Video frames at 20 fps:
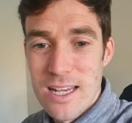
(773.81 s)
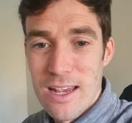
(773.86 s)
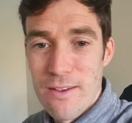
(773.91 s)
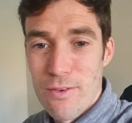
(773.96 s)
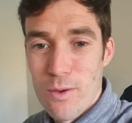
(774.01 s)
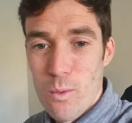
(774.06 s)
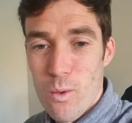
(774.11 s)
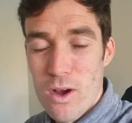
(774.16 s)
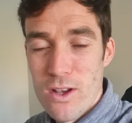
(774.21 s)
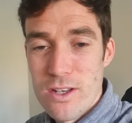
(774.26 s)
If
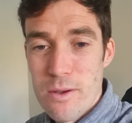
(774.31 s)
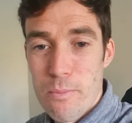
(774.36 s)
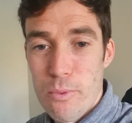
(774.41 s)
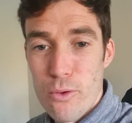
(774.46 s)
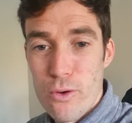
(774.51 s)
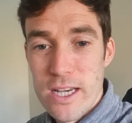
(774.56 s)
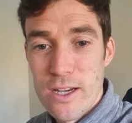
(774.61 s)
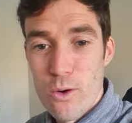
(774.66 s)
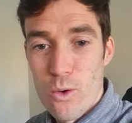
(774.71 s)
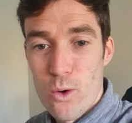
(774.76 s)
you want to
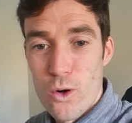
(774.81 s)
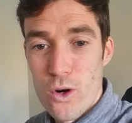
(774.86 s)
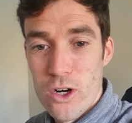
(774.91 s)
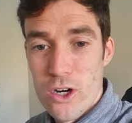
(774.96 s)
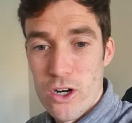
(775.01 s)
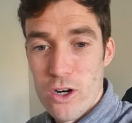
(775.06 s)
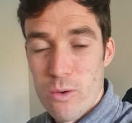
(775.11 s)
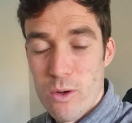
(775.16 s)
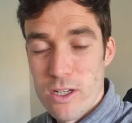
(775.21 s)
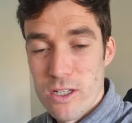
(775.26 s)

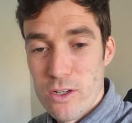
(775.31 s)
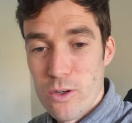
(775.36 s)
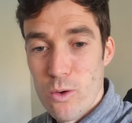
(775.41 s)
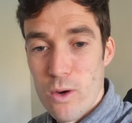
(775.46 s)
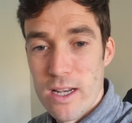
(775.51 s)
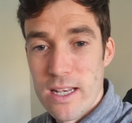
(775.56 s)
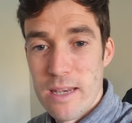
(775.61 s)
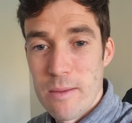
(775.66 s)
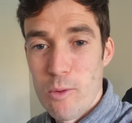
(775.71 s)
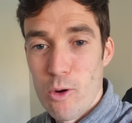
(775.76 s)
pre-order or want to know
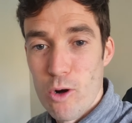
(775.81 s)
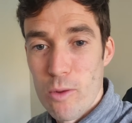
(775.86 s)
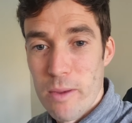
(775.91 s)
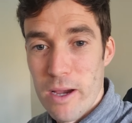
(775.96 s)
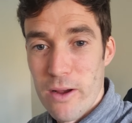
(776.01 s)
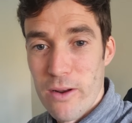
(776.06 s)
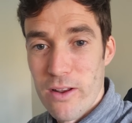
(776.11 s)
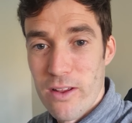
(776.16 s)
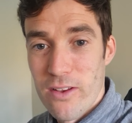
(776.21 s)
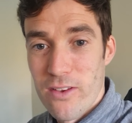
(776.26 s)
any more
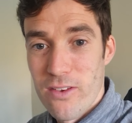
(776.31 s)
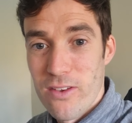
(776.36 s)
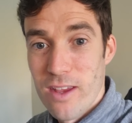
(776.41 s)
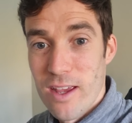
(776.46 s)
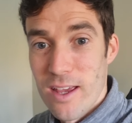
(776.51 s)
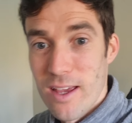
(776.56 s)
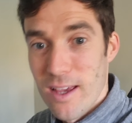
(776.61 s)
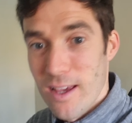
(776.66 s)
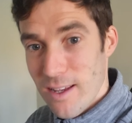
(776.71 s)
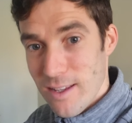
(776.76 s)
about it,
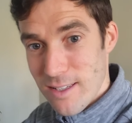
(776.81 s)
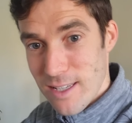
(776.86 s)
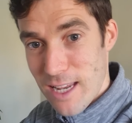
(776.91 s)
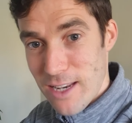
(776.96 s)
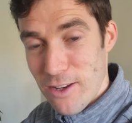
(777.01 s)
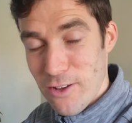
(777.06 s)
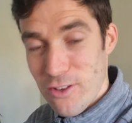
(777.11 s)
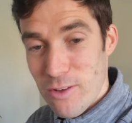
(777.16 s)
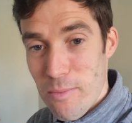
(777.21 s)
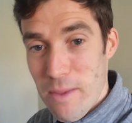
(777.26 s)

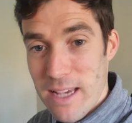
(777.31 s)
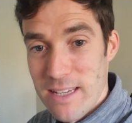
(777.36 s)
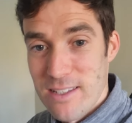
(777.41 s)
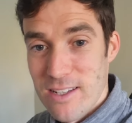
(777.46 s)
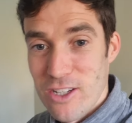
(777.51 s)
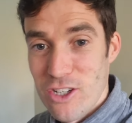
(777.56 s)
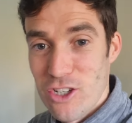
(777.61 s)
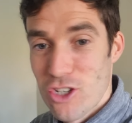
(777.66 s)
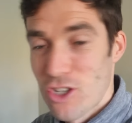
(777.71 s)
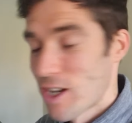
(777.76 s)
send us a
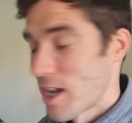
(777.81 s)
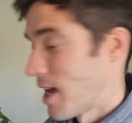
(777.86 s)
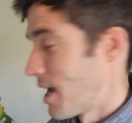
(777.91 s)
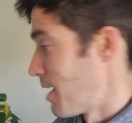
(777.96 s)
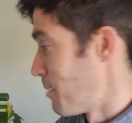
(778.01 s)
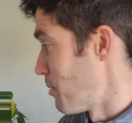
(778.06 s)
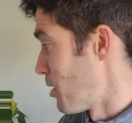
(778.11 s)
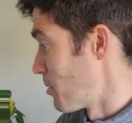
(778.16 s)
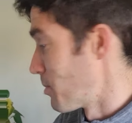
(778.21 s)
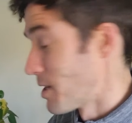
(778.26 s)
message.
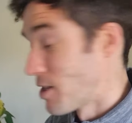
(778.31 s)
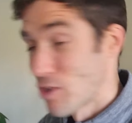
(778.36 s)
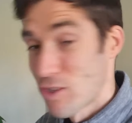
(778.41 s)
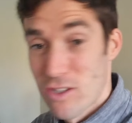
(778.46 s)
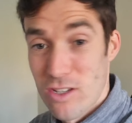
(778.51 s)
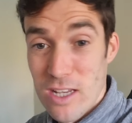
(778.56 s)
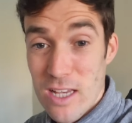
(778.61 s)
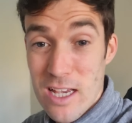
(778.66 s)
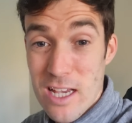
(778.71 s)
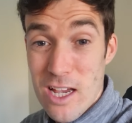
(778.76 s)
I
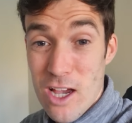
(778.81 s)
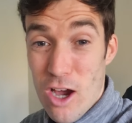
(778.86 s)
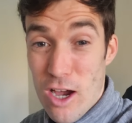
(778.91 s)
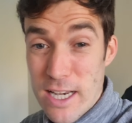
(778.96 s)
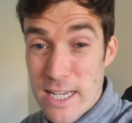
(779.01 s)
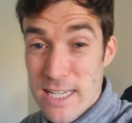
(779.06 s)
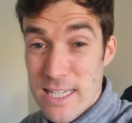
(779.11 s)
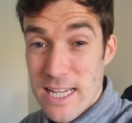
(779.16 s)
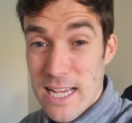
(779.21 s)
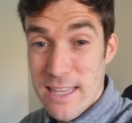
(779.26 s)

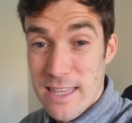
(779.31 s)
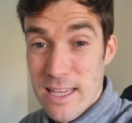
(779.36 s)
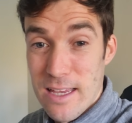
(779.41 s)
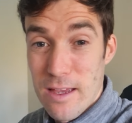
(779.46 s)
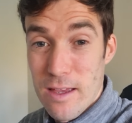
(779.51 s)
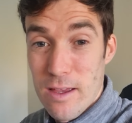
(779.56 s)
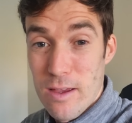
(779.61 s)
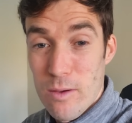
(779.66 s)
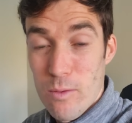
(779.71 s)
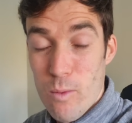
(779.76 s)
need to get
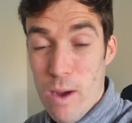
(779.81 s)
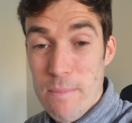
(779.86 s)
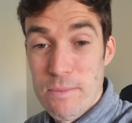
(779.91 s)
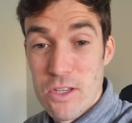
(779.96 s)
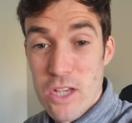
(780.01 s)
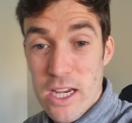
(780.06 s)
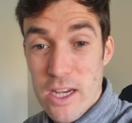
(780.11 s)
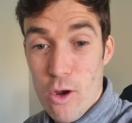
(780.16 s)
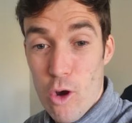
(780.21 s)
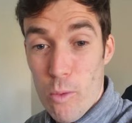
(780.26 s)
the
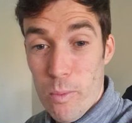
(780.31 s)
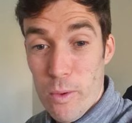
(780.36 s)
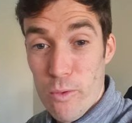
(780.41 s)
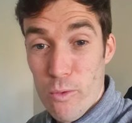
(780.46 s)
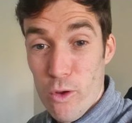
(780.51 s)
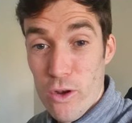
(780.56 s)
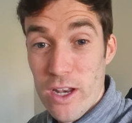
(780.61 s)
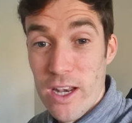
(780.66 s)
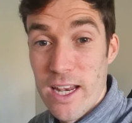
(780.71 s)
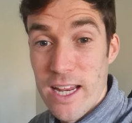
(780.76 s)
website up and
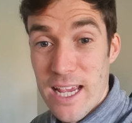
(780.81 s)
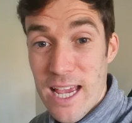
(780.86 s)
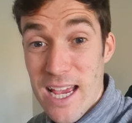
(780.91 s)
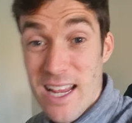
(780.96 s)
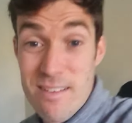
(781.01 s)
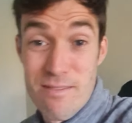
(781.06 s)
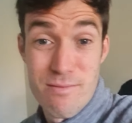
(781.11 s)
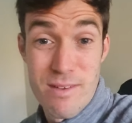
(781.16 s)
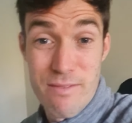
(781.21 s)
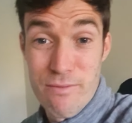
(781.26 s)
running
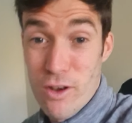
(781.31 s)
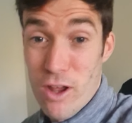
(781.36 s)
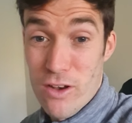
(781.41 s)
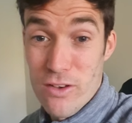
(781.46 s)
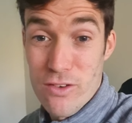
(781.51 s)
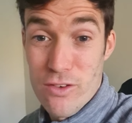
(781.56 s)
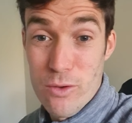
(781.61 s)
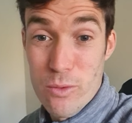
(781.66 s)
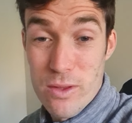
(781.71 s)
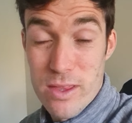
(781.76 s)
again. I've nothing
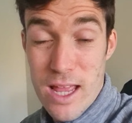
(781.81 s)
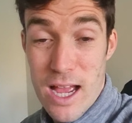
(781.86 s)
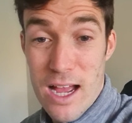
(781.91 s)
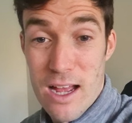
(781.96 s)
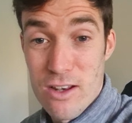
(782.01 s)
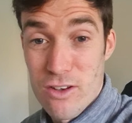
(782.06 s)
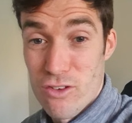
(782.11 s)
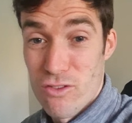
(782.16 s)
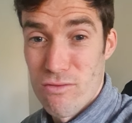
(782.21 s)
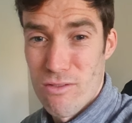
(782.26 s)
to do with
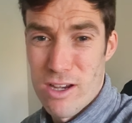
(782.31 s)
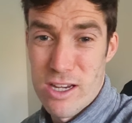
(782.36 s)
that.